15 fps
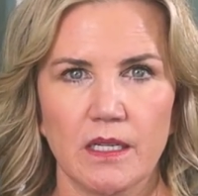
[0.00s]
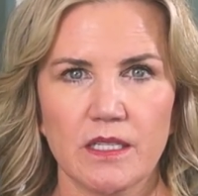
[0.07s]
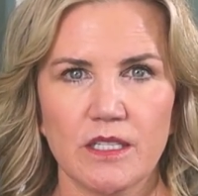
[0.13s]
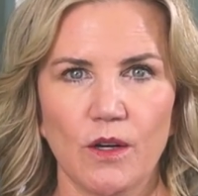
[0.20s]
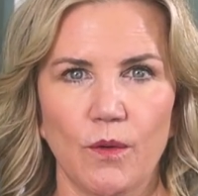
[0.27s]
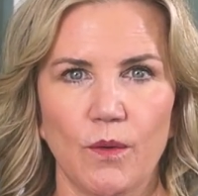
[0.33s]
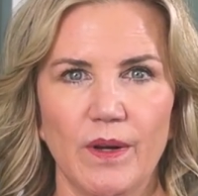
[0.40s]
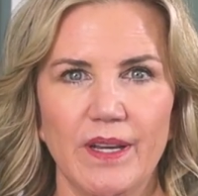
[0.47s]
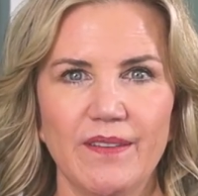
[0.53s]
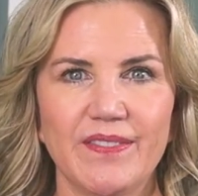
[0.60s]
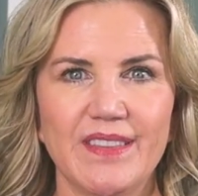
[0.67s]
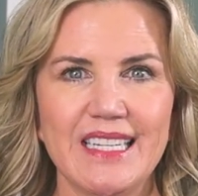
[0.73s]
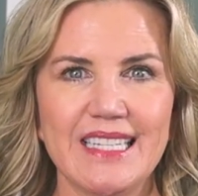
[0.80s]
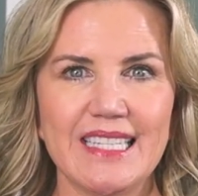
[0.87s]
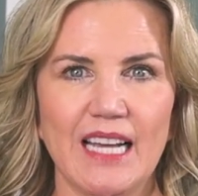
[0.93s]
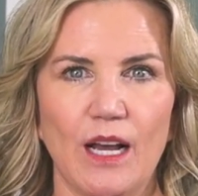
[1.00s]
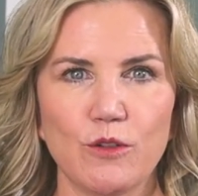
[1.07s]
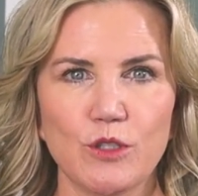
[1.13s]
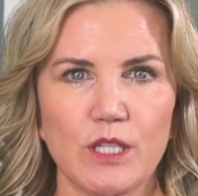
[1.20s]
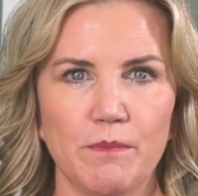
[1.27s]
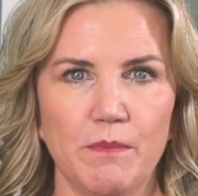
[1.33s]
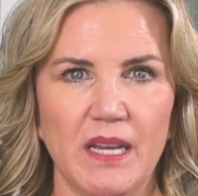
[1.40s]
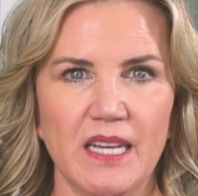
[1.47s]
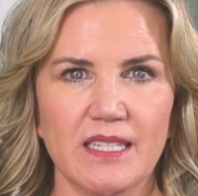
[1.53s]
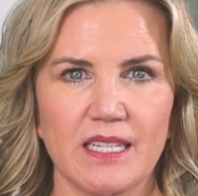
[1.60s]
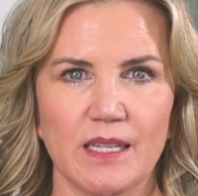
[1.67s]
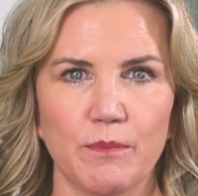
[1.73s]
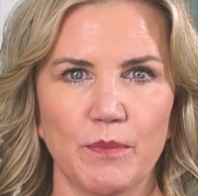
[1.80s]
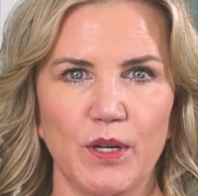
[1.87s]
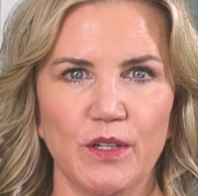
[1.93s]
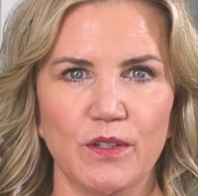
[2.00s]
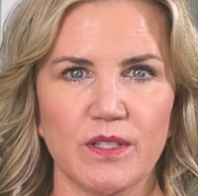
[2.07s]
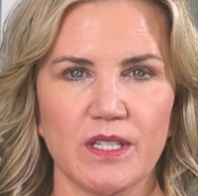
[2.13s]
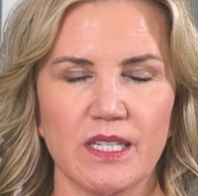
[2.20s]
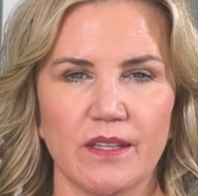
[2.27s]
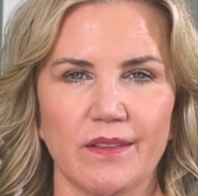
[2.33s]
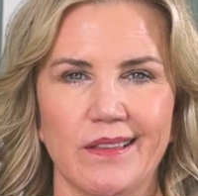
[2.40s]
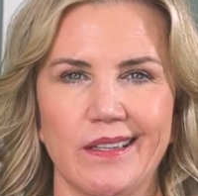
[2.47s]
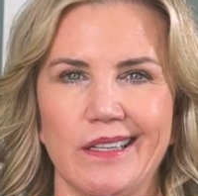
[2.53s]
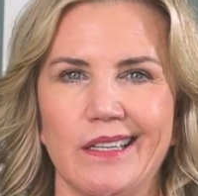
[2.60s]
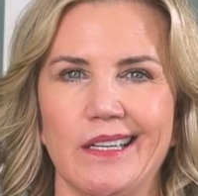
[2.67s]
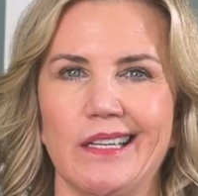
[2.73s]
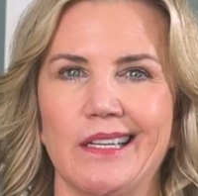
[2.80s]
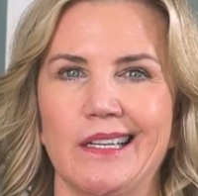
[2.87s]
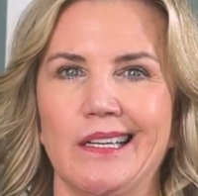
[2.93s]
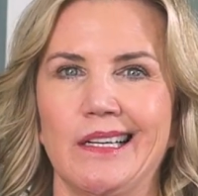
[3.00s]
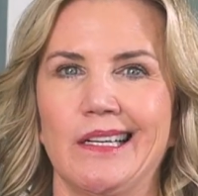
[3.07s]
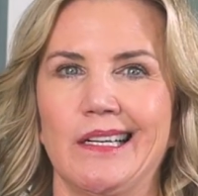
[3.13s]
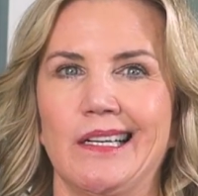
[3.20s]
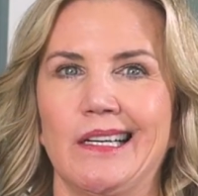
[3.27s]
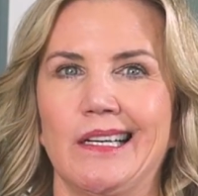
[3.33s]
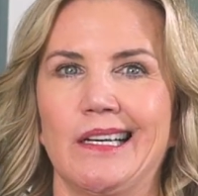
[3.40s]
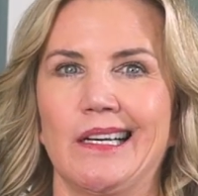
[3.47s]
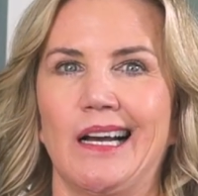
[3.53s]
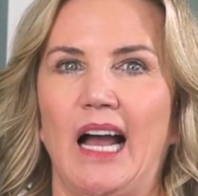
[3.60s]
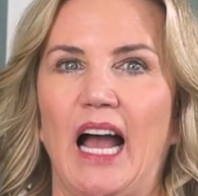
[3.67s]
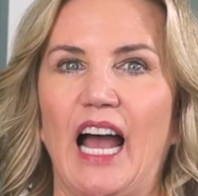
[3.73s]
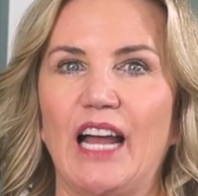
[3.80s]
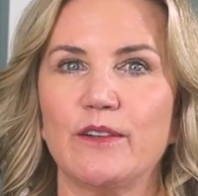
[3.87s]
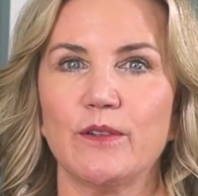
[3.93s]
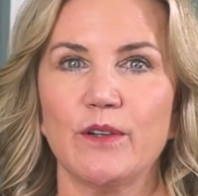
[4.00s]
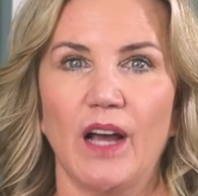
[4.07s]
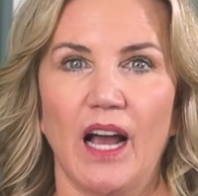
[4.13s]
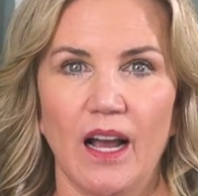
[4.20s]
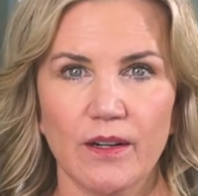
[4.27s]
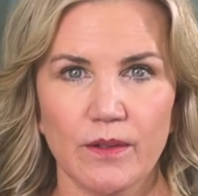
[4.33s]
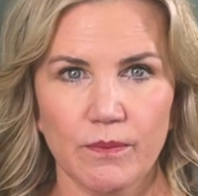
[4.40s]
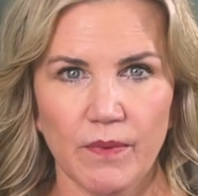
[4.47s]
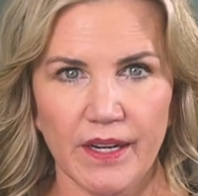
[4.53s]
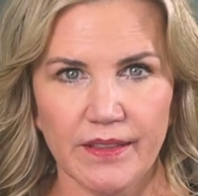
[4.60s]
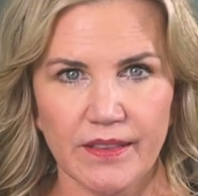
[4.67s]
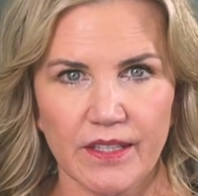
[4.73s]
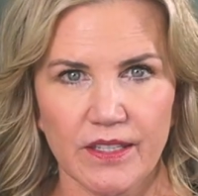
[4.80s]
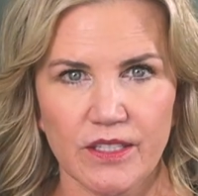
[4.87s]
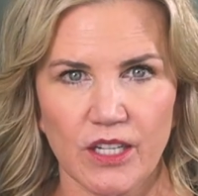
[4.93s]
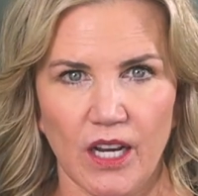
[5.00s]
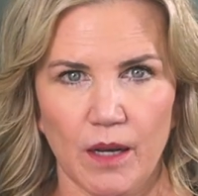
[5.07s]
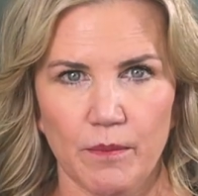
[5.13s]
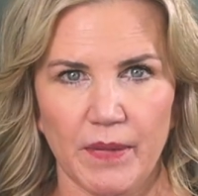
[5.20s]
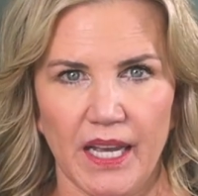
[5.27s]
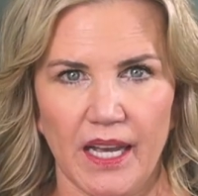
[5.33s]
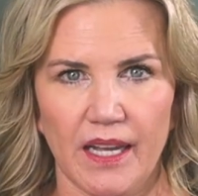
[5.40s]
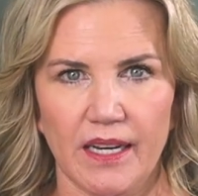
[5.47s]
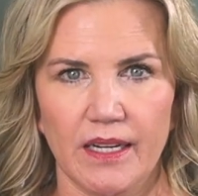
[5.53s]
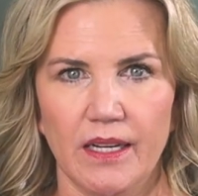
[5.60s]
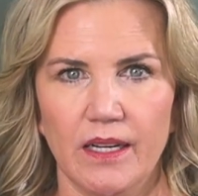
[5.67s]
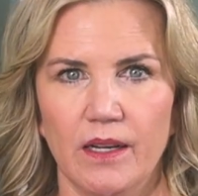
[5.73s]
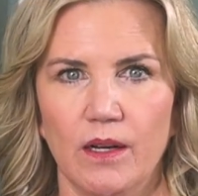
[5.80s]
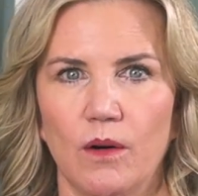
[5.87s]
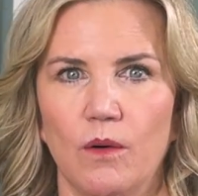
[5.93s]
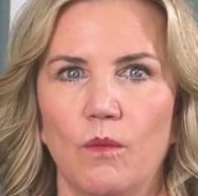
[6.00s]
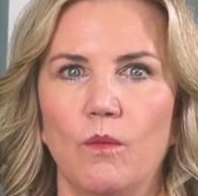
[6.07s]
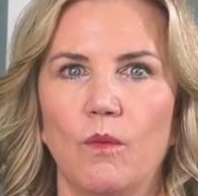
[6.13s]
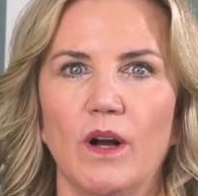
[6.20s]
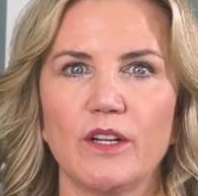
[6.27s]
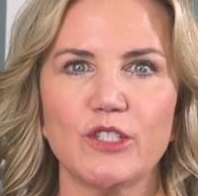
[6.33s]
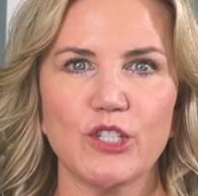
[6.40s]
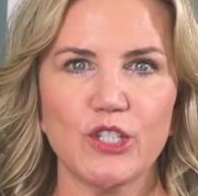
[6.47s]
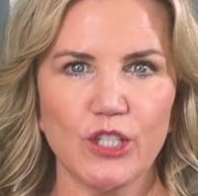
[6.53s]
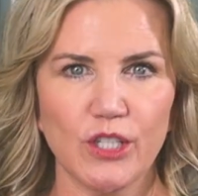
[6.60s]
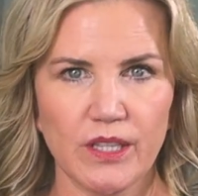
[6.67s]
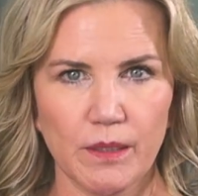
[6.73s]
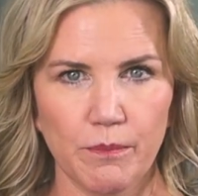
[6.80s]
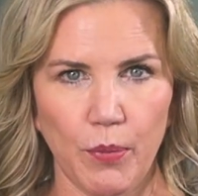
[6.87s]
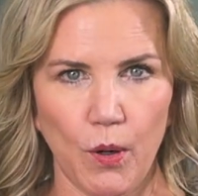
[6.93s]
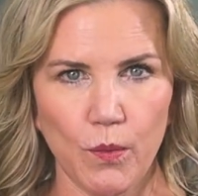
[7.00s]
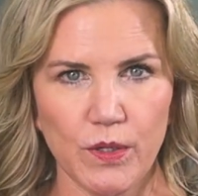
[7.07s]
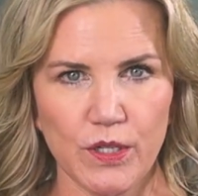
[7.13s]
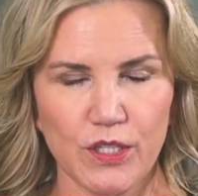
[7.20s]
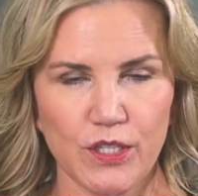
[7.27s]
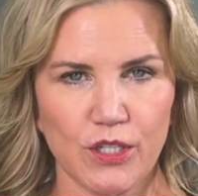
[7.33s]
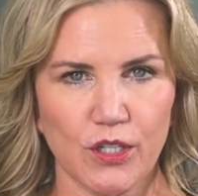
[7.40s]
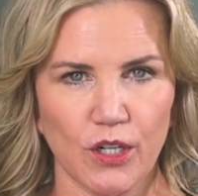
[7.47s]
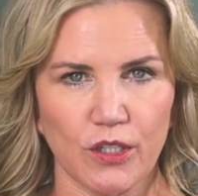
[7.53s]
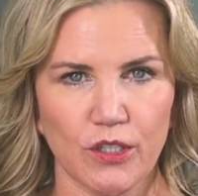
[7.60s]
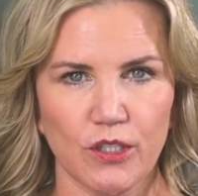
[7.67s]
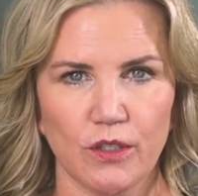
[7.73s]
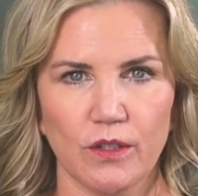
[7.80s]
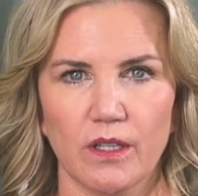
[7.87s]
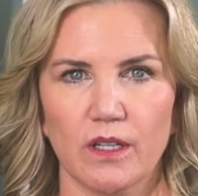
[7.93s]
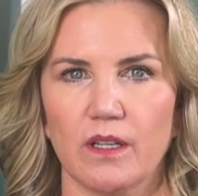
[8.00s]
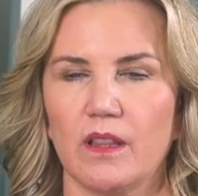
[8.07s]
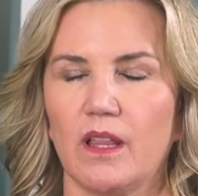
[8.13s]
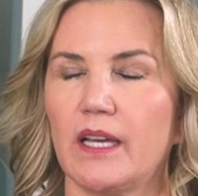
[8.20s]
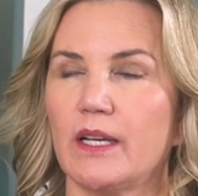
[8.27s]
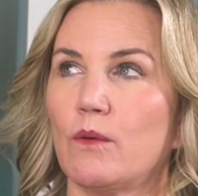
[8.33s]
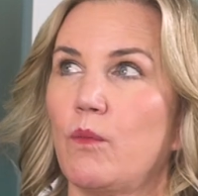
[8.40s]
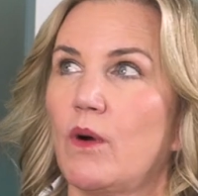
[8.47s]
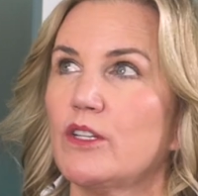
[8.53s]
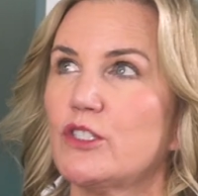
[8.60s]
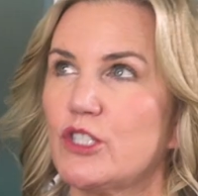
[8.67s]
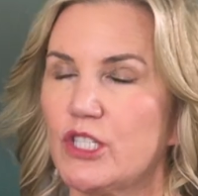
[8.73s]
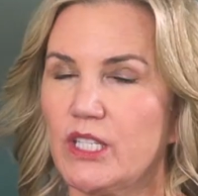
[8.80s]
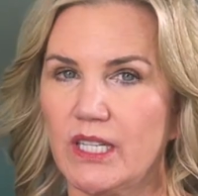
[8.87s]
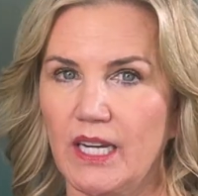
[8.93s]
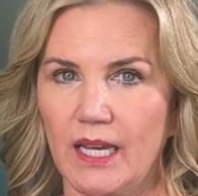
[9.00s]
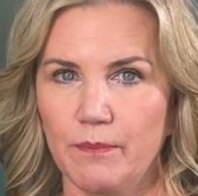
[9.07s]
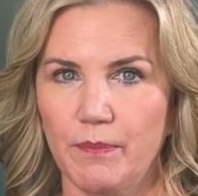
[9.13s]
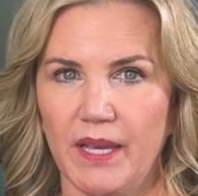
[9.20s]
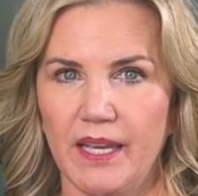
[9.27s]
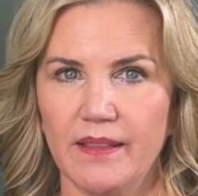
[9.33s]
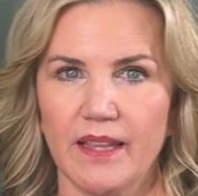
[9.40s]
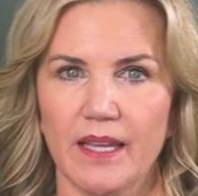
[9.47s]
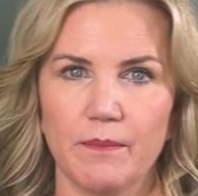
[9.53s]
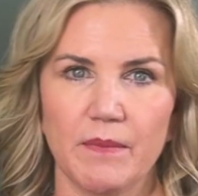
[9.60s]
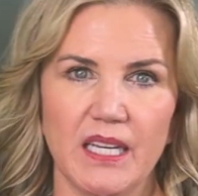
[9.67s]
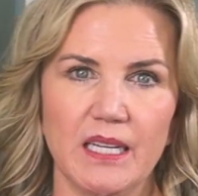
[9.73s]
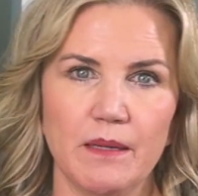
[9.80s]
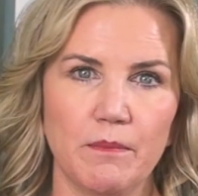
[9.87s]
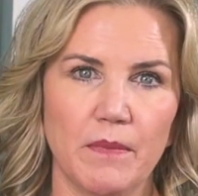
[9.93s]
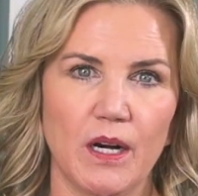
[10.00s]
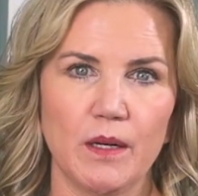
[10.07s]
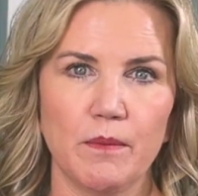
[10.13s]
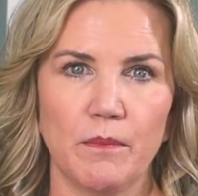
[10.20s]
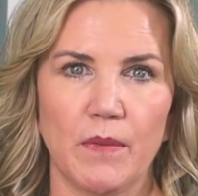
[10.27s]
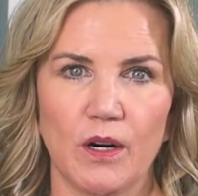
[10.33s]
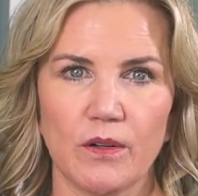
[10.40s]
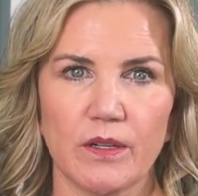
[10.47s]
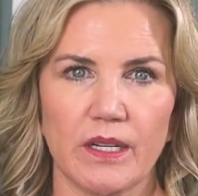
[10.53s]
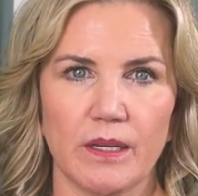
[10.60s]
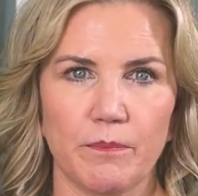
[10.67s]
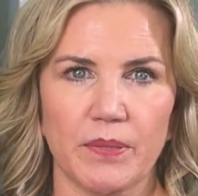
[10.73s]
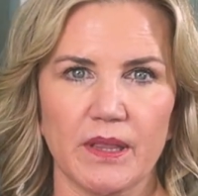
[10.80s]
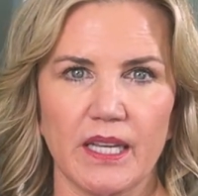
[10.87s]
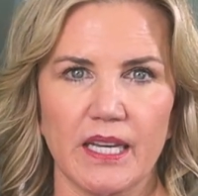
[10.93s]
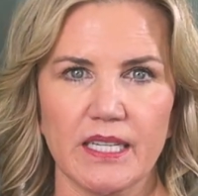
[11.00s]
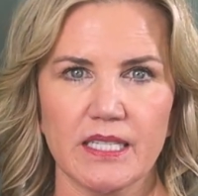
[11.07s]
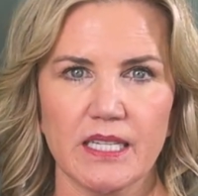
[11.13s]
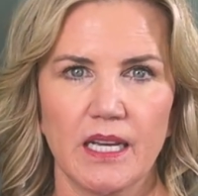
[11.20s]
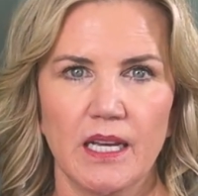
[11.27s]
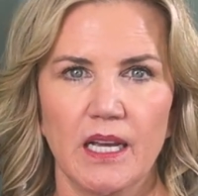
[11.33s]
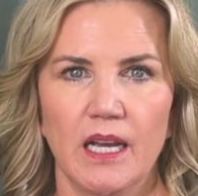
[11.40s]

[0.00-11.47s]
So if this sounds amazing, but you're still thinking, I don't know how to write the job ad. What should the bonus structure look like? What should I pay them in my marketplace?